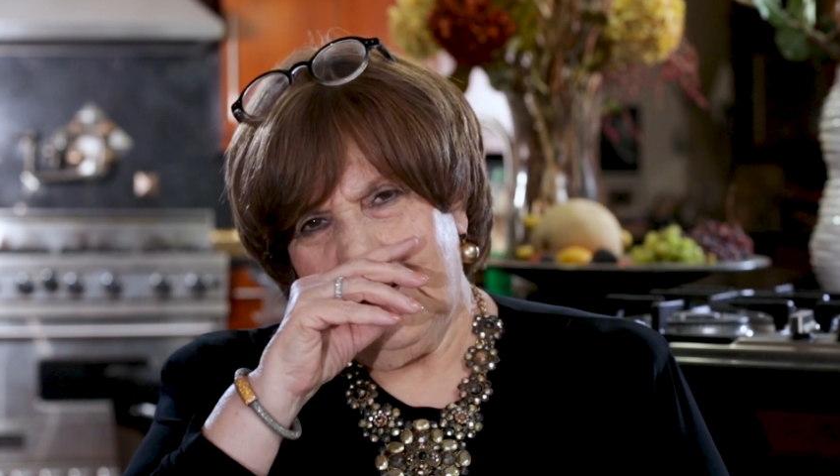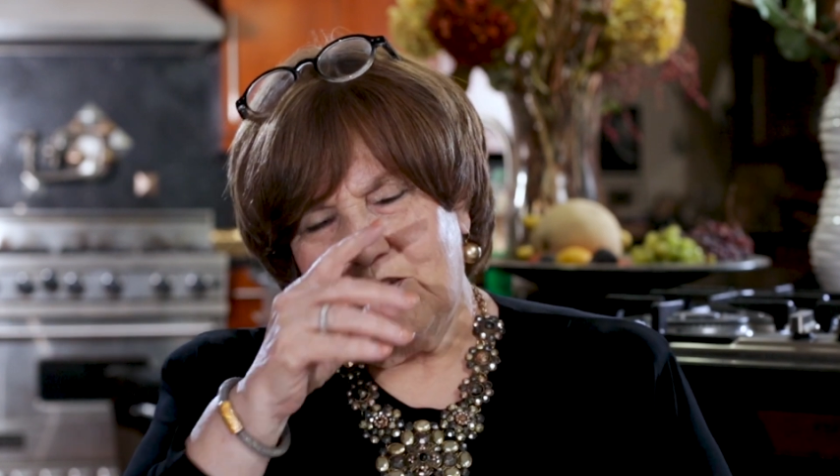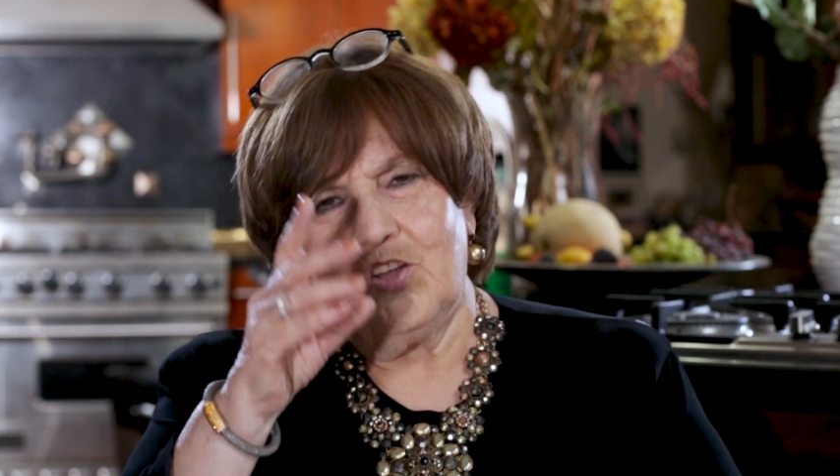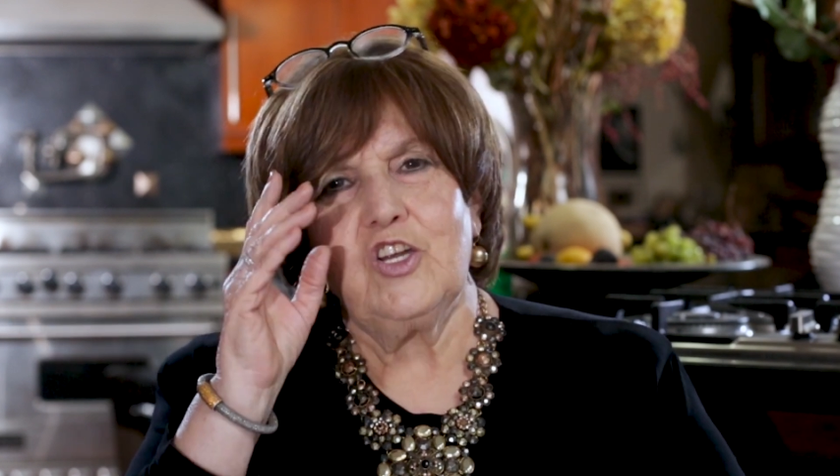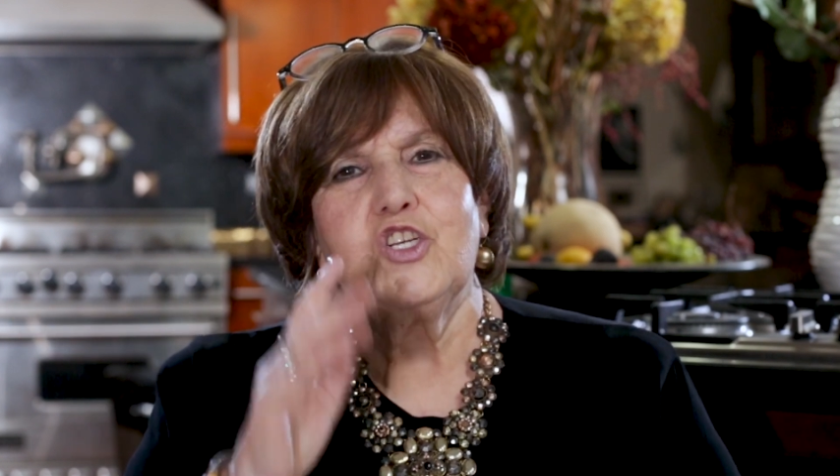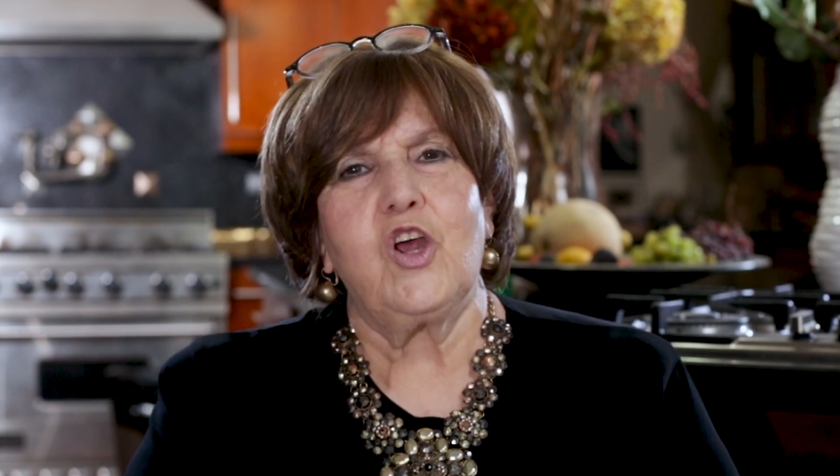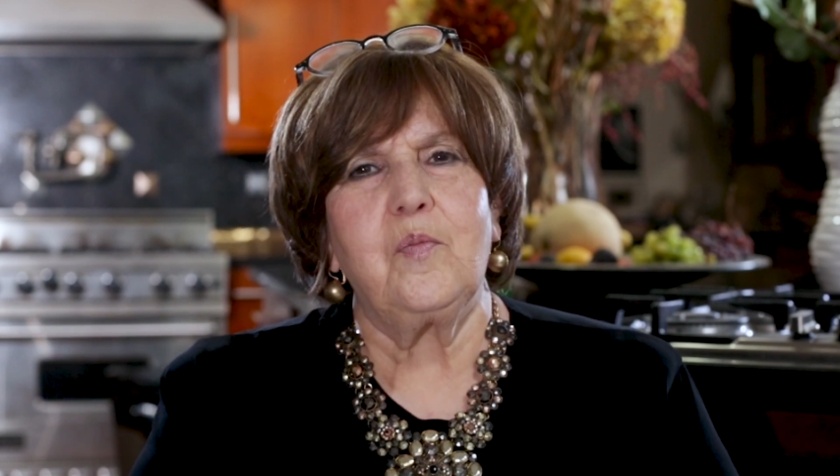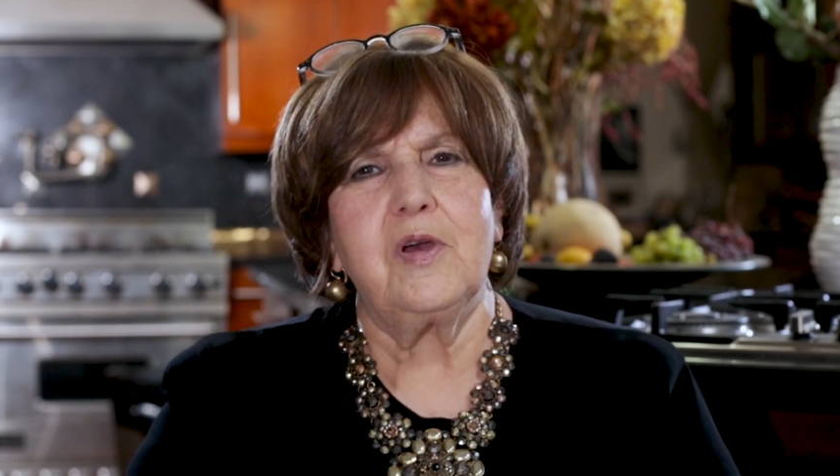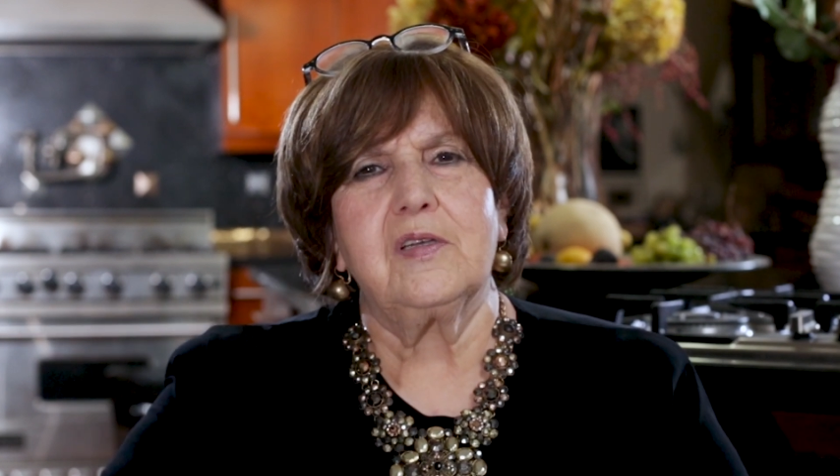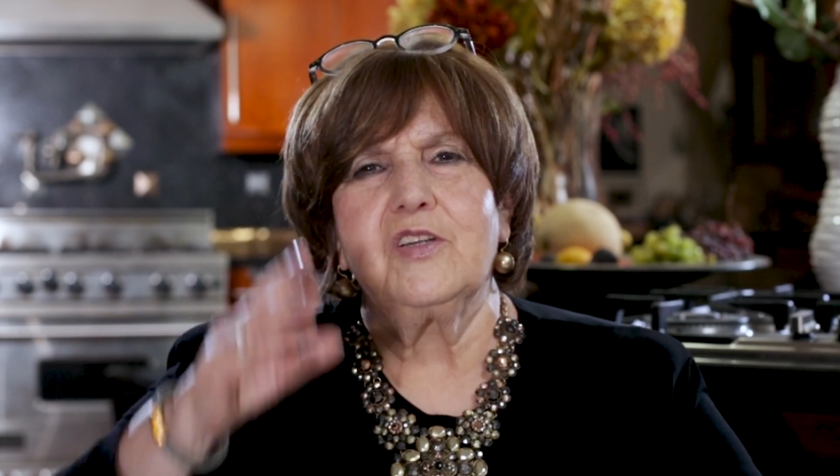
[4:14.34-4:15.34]
Your
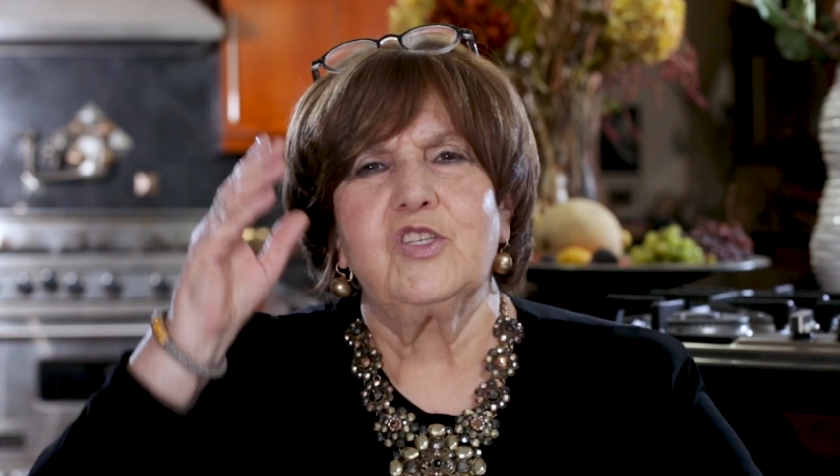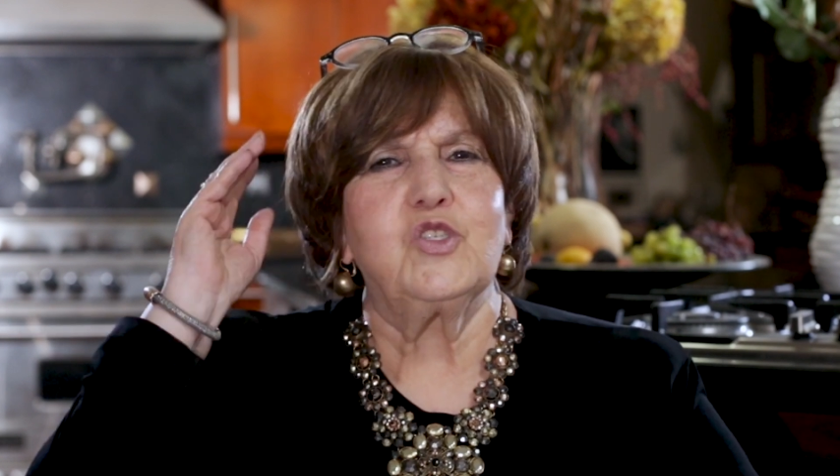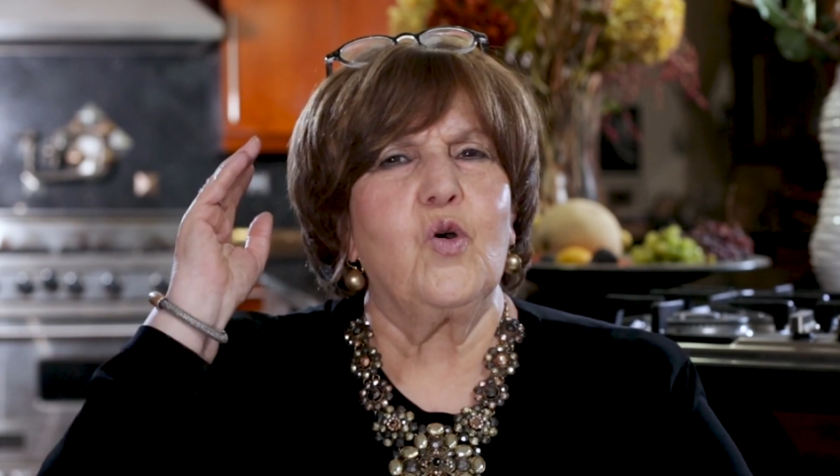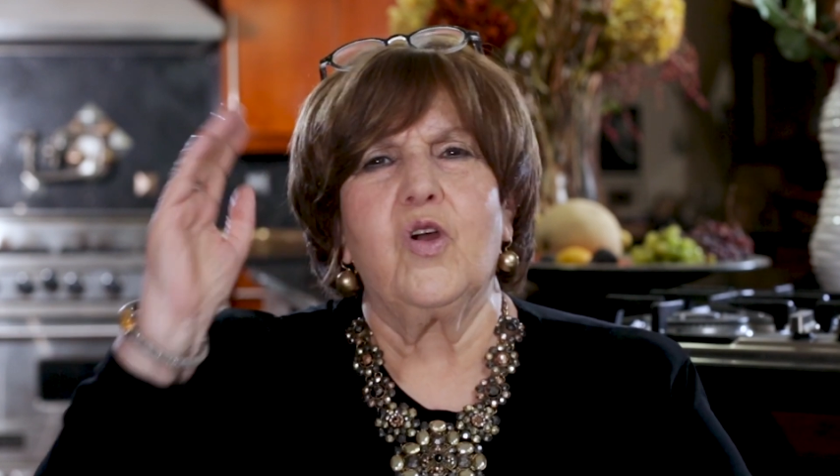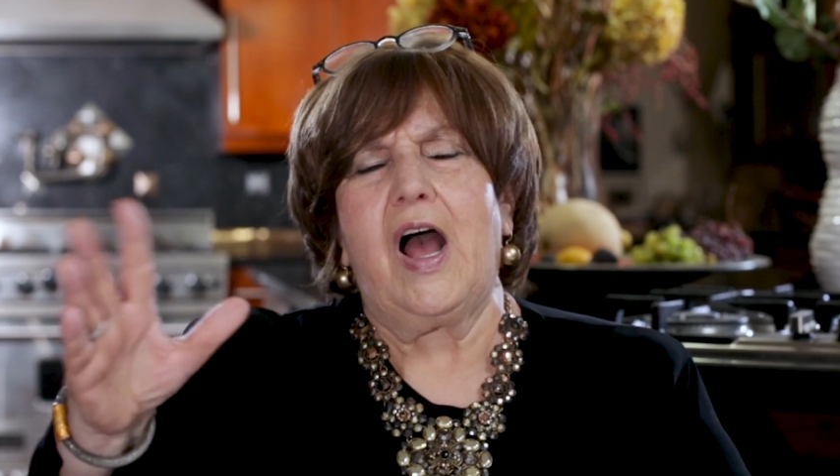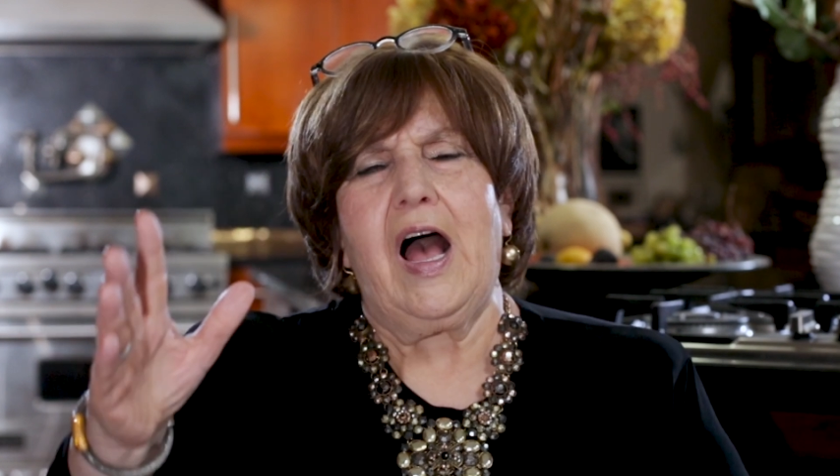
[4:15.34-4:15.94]
neshama can soar